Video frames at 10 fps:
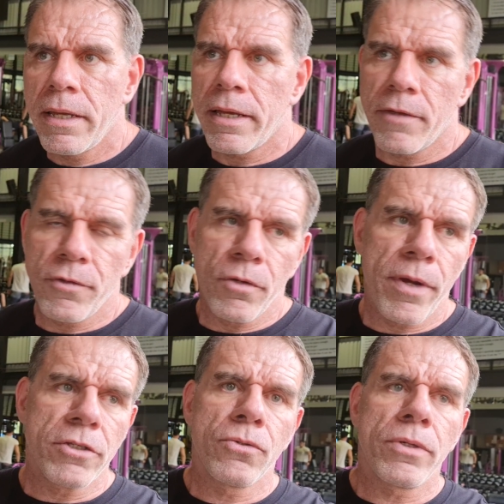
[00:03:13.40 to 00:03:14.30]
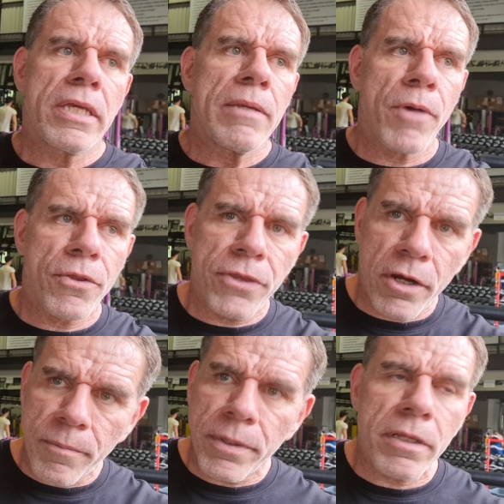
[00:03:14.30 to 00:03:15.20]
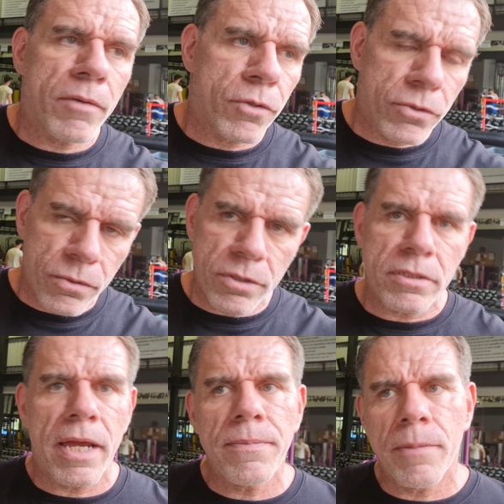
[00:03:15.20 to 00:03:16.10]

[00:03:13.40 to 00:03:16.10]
If you went to do chemotherapy, they would do the same.